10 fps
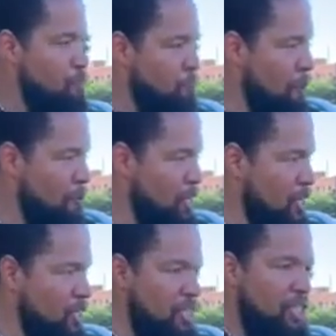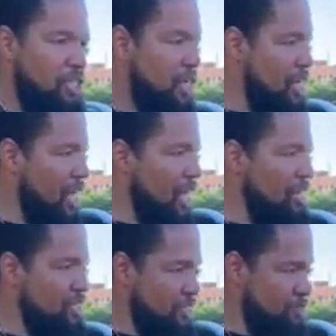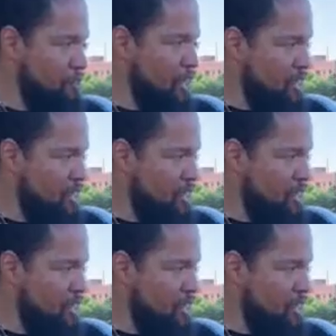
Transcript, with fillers: Republican, the Klan as different